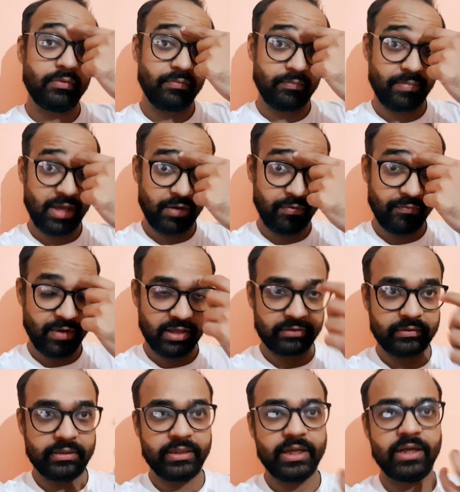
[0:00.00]
paraffin wax
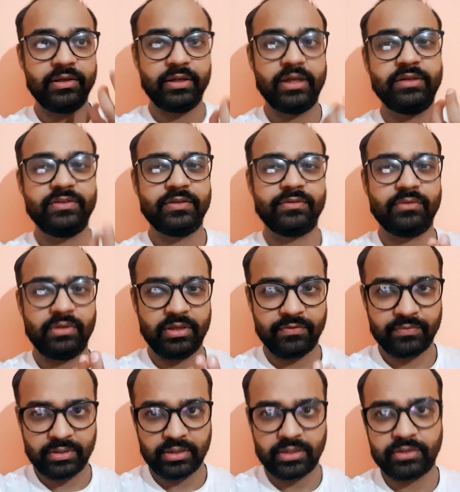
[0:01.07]
in it, and it just
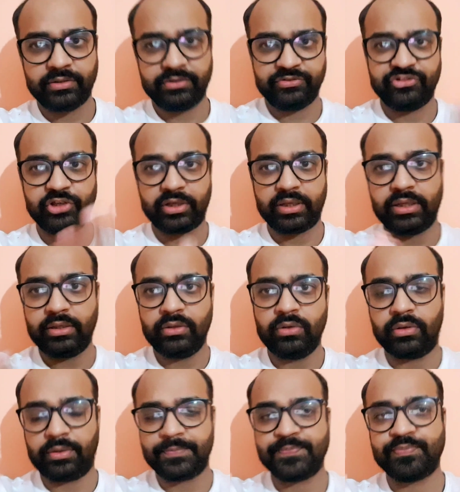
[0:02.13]
give a chunky
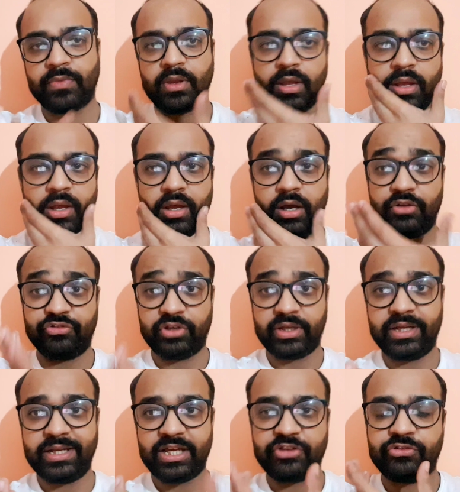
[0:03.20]
look, a
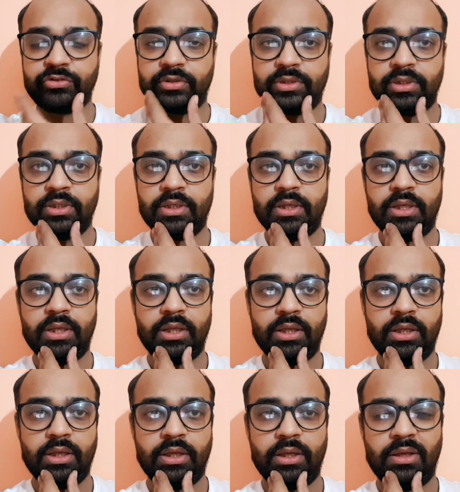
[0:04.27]
chunky texture.
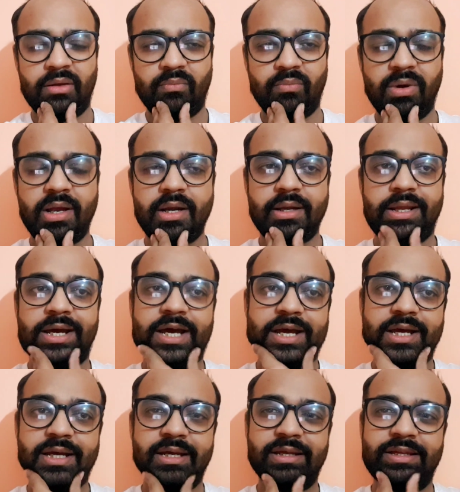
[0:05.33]
But
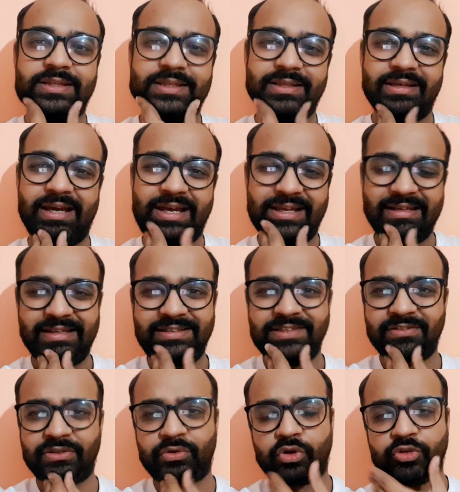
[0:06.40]
it
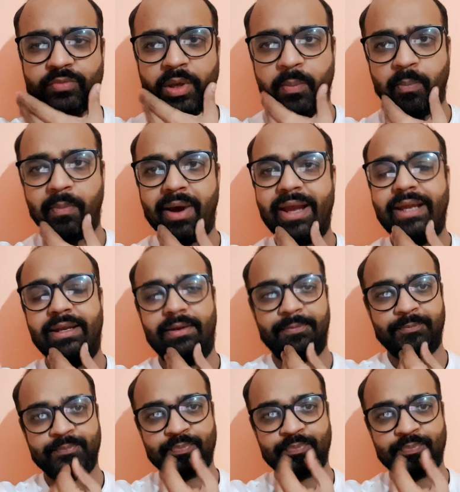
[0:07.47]
just crossed my mind,